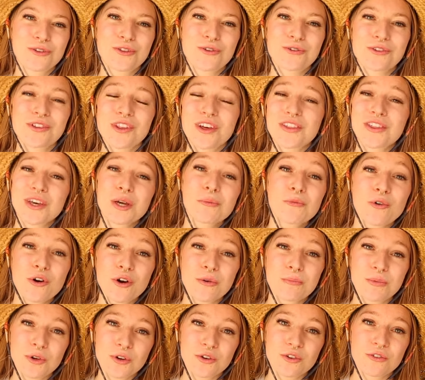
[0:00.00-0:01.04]
There's nothing more
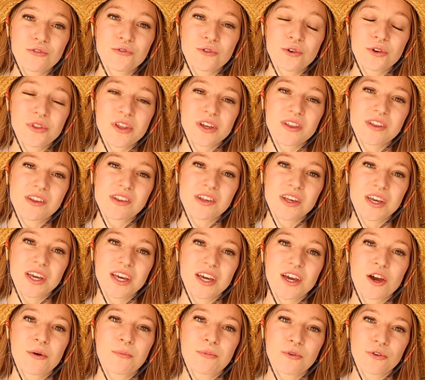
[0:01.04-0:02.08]
beautiful than
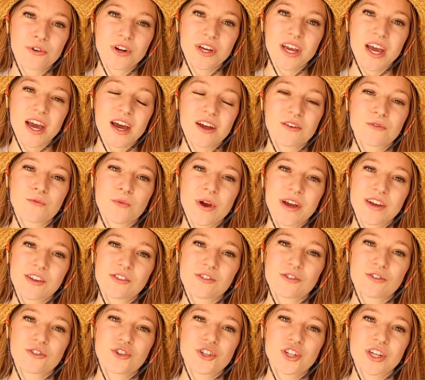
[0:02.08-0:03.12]
seeing a broody hen raise
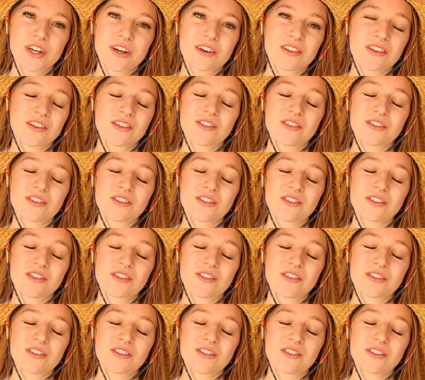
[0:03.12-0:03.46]
her chicks.